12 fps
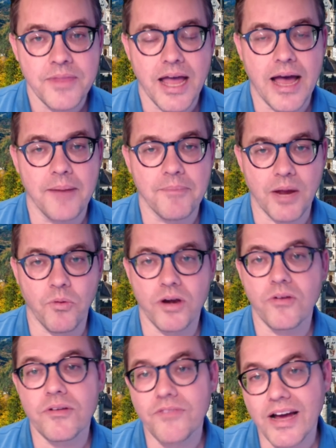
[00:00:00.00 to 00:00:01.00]
Um, but I
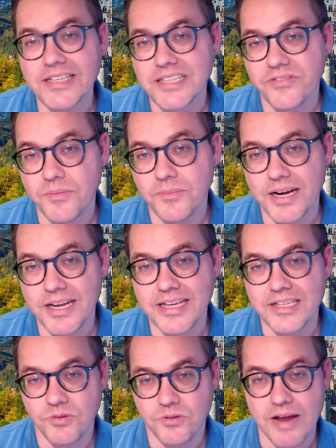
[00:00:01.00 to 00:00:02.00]
want to advise everybody,
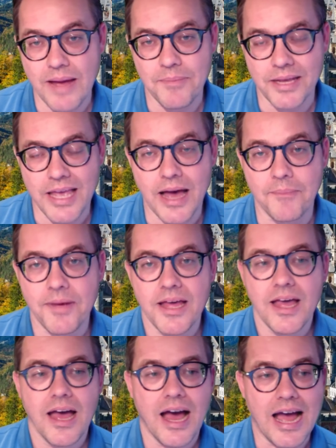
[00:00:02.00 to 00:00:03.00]
as we're wrapping up,
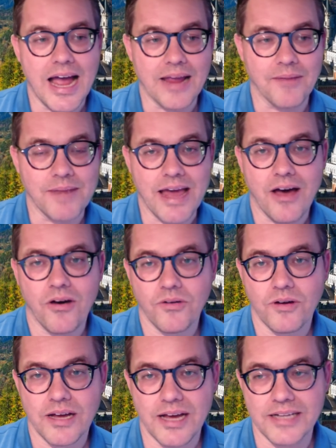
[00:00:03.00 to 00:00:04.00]
I am
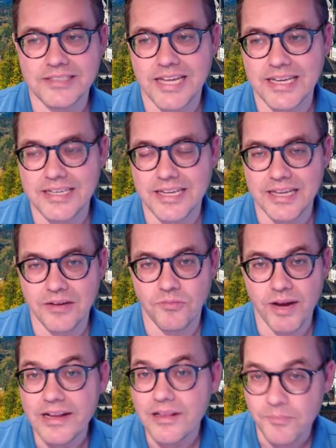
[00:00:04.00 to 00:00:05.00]
now uh, attending
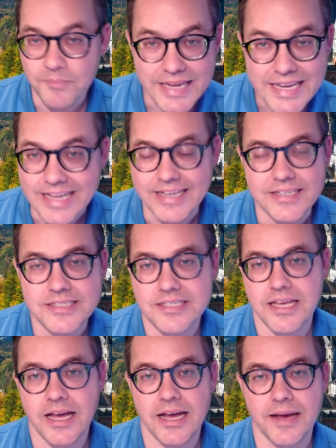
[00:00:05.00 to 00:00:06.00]
regular meetings
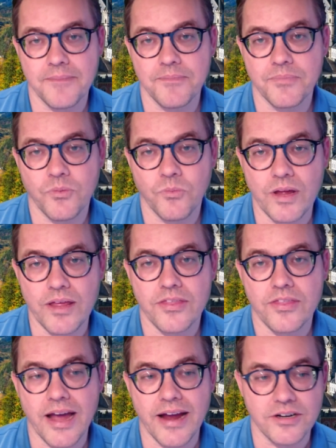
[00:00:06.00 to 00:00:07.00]
um,
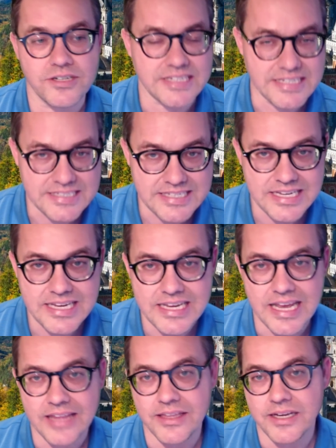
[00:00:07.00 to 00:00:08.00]
with I R C
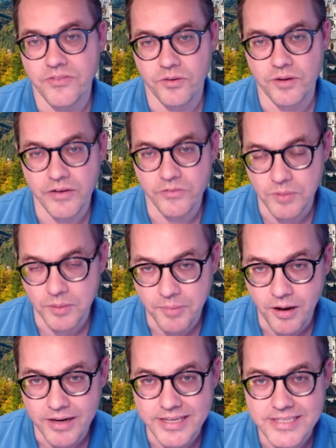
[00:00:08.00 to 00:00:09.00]
C and the different government
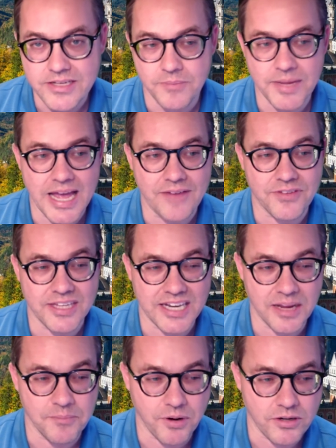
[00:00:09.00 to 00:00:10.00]
bodies on behalf of the
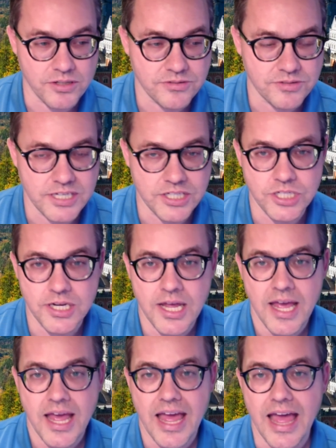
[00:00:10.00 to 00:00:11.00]
Canadian Bar Association.
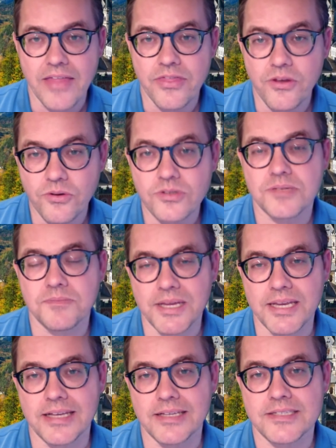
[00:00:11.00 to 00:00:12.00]
And those
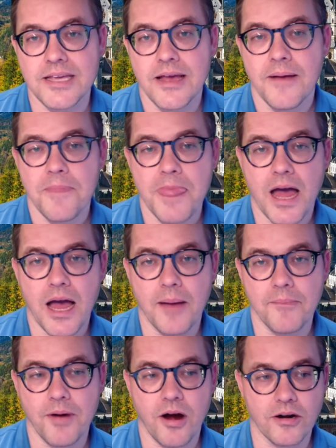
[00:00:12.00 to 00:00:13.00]
meetings
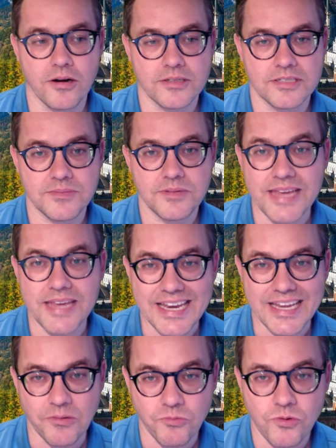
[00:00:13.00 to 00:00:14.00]
um, are seem to be
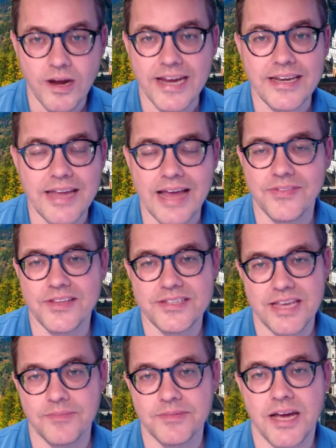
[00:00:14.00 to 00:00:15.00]
hitting right at the
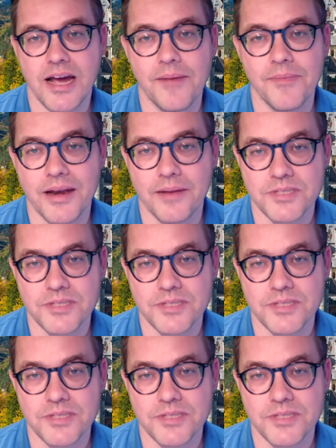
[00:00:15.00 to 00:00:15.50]
same time that I'm